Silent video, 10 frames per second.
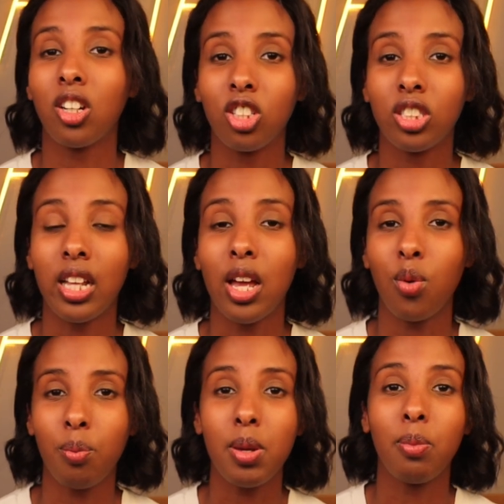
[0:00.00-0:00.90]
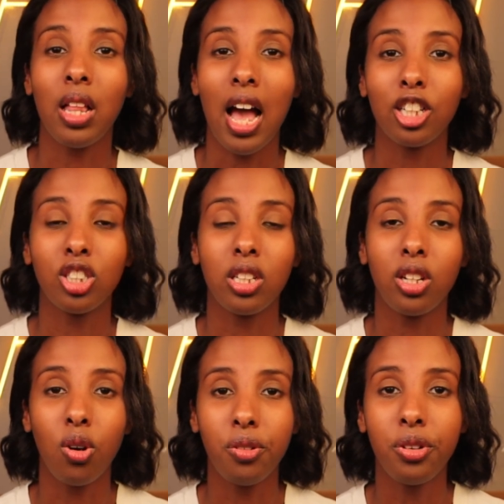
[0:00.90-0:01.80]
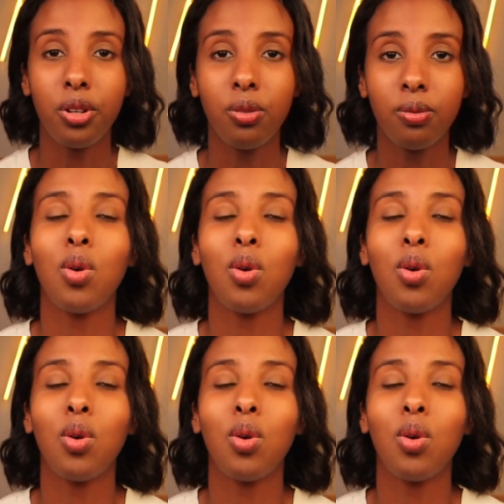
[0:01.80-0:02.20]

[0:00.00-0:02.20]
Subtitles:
understand what people actually go through.